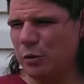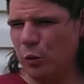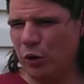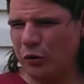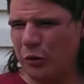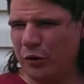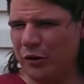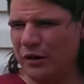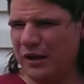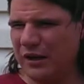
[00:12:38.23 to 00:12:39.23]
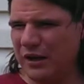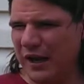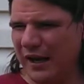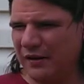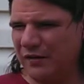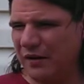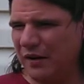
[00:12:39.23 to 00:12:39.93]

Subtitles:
the world order and